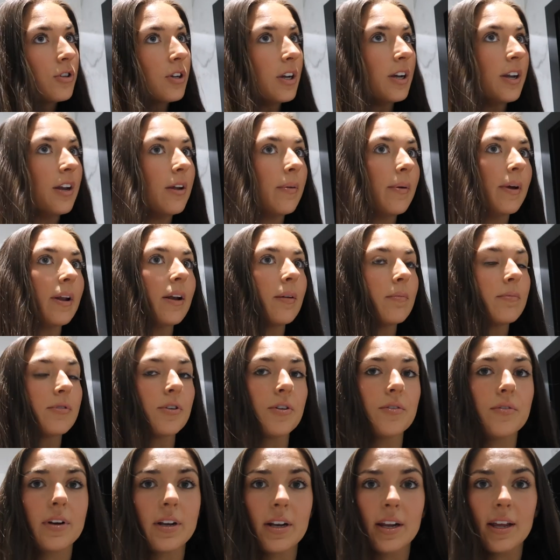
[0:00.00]
I'm
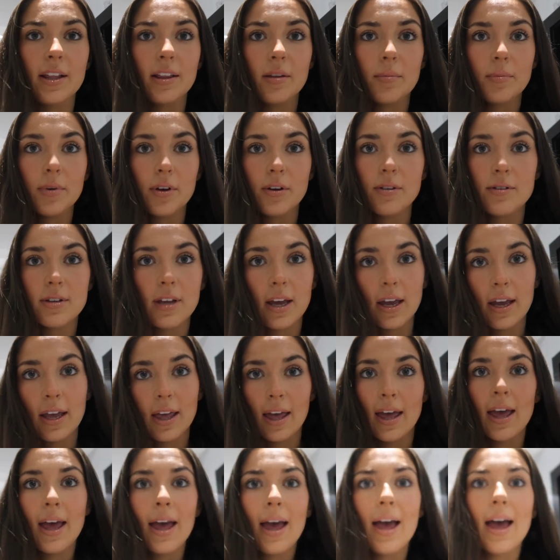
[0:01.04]
sorry if you can hear the music.
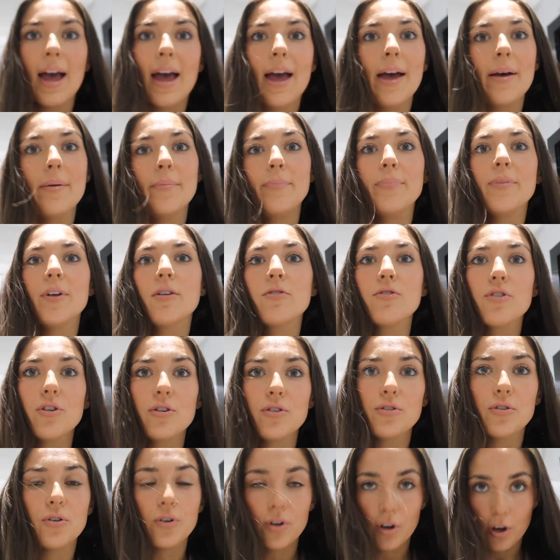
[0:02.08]
I'll try
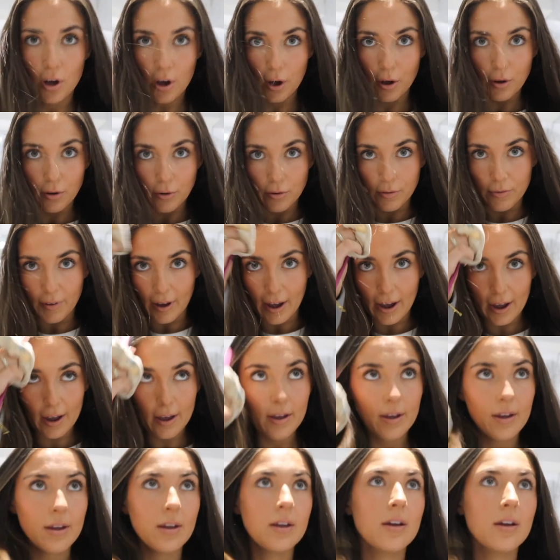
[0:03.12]
and talk over. Yeah.